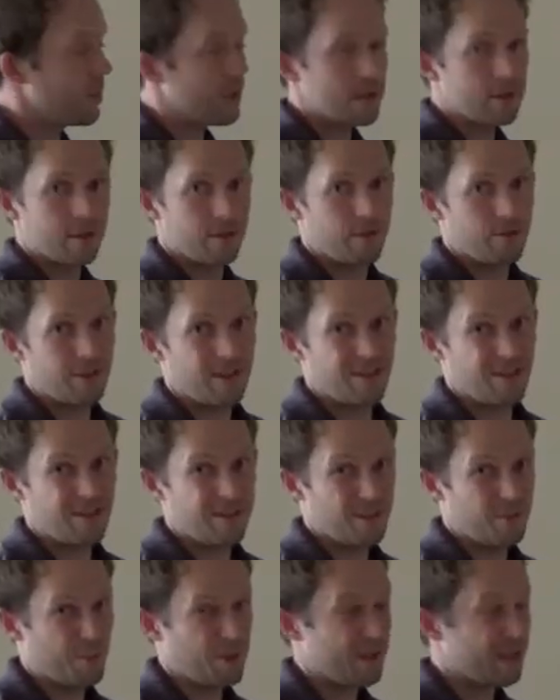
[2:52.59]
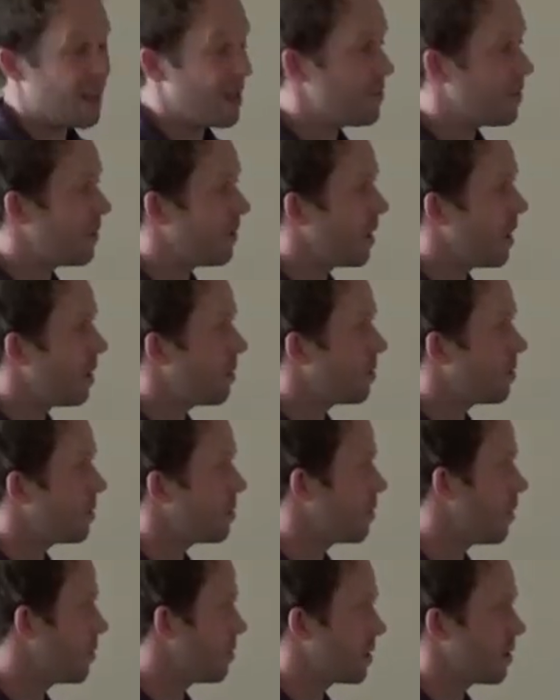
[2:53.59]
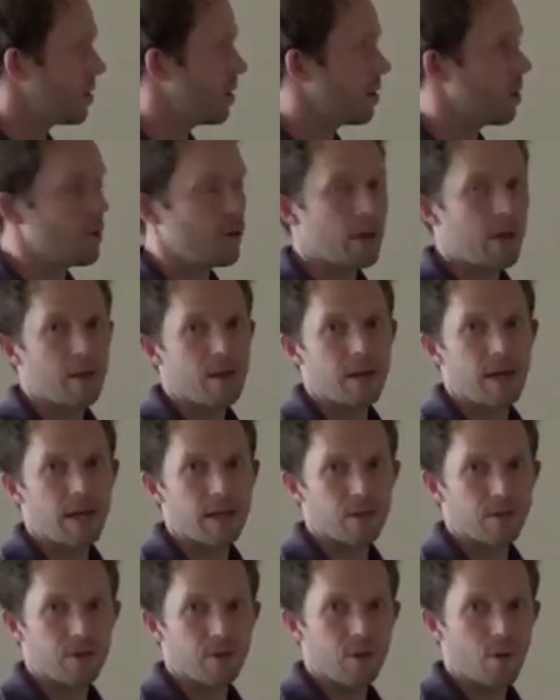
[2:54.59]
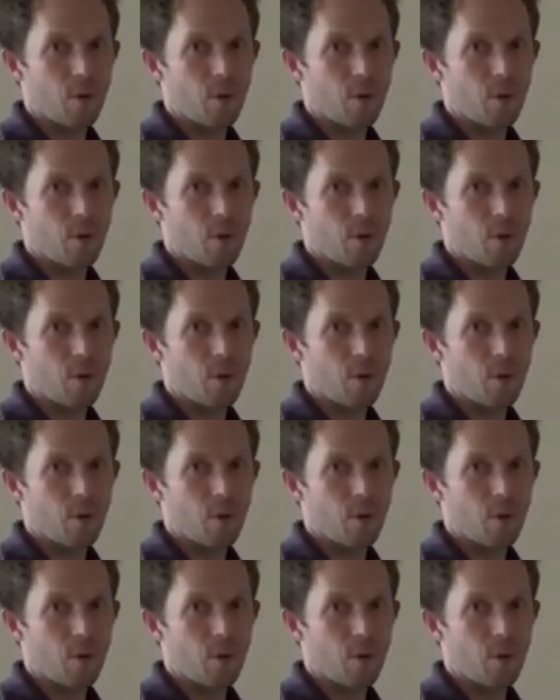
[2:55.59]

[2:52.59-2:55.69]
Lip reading: This is a fairly simple type of game, so I'm just going to go ahead and answer the